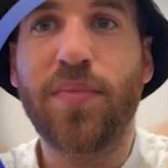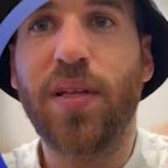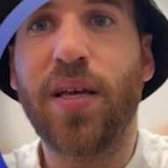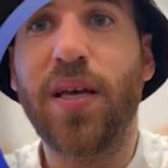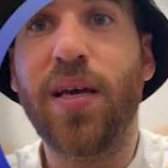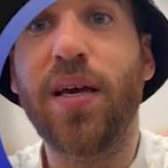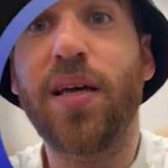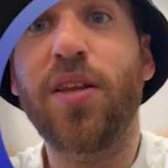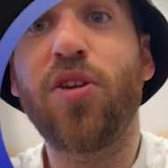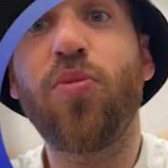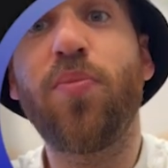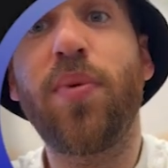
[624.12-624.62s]

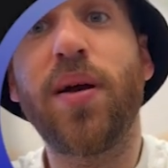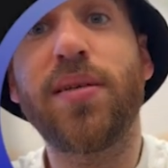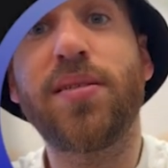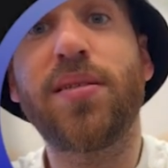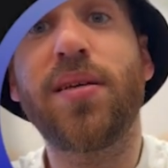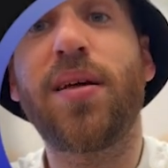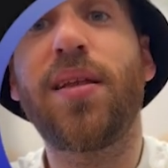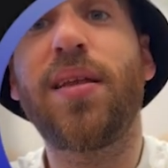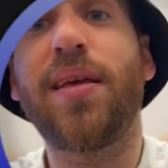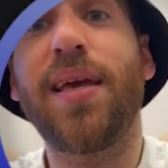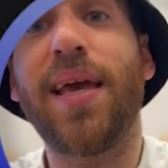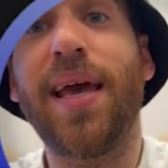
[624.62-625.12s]
and you
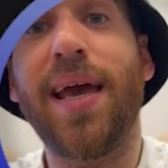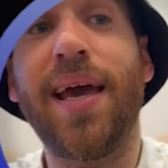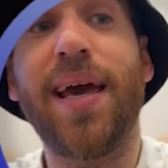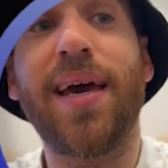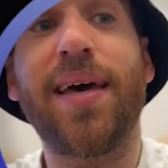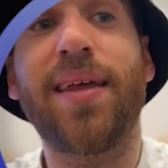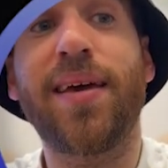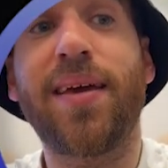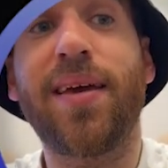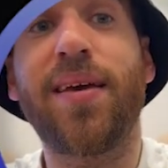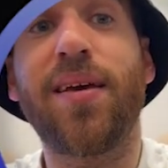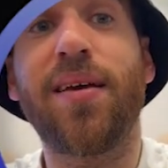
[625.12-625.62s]
basically add
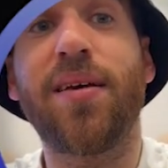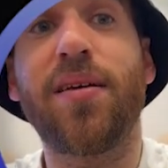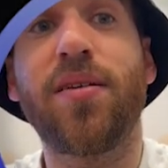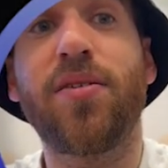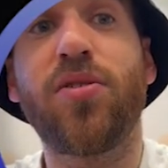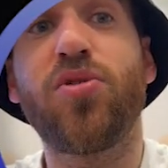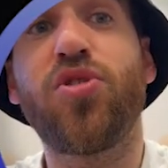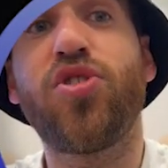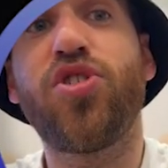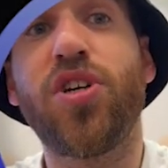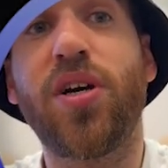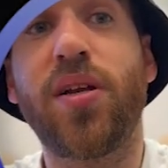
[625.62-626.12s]
a key.
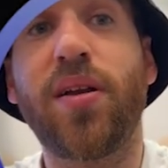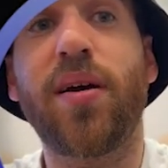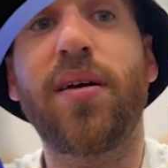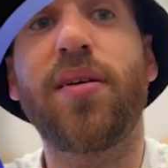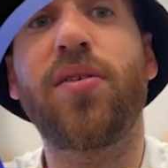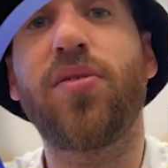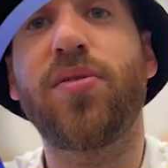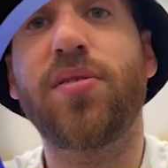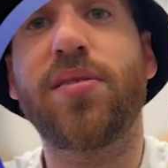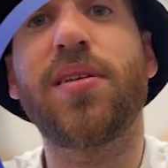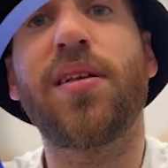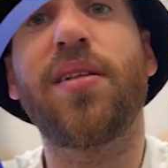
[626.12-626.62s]
You generate
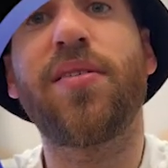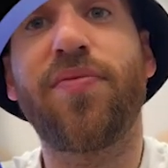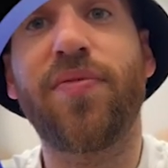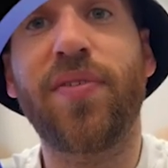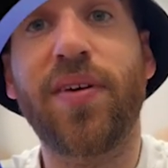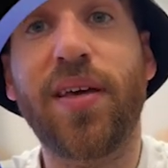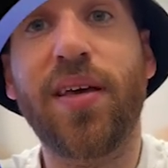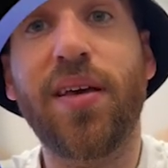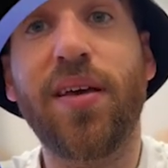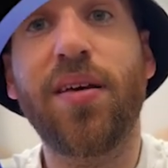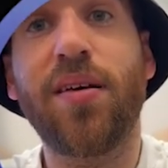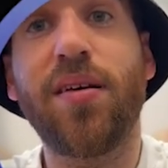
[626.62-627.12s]
yourself a
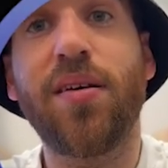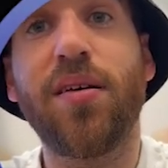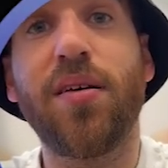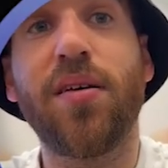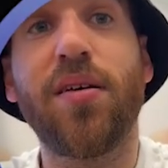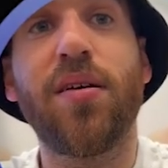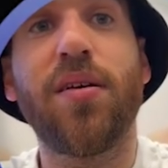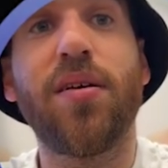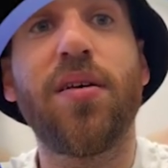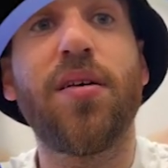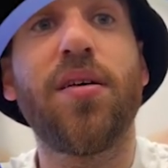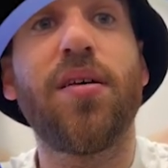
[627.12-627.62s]
key,
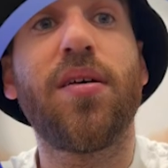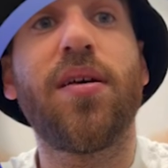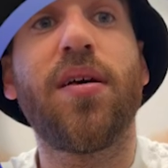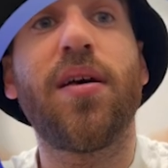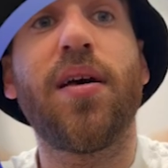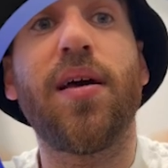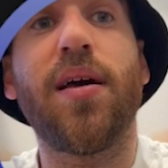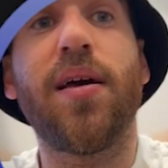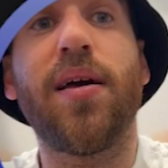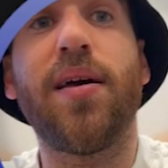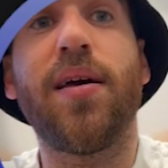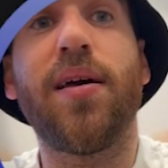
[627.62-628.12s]

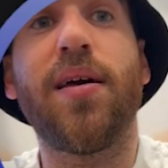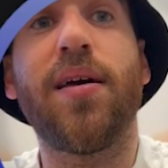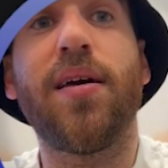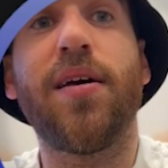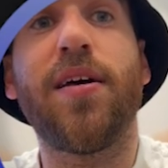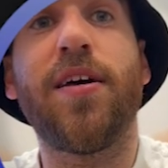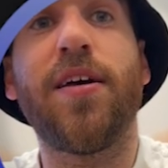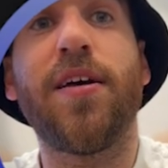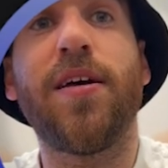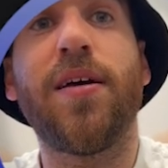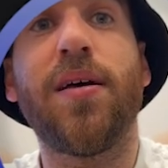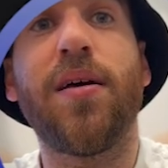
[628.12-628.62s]

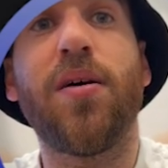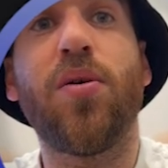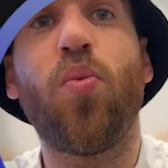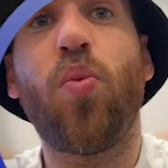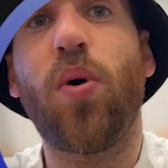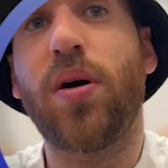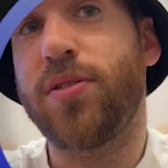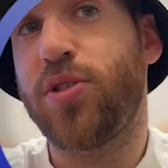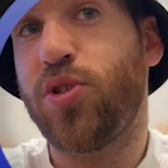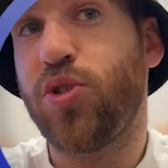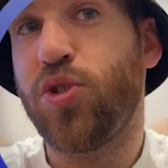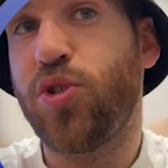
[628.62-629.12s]
and
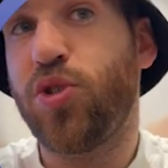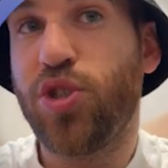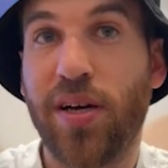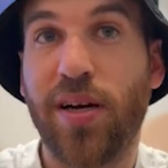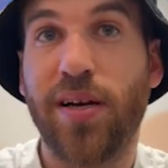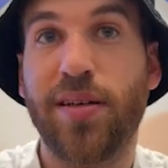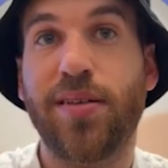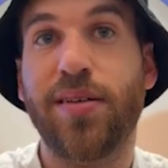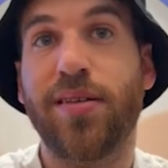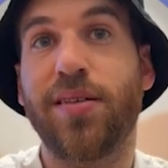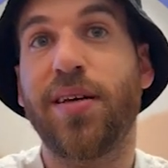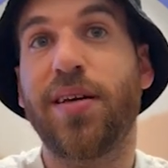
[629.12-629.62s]
once you
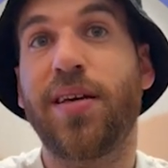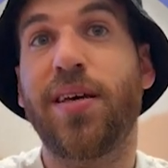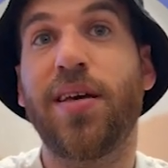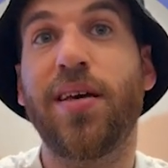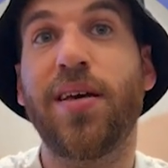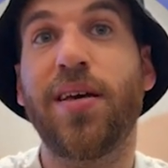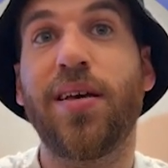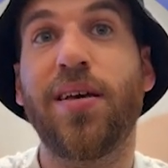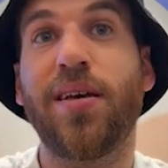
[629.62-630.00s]
generated the key, you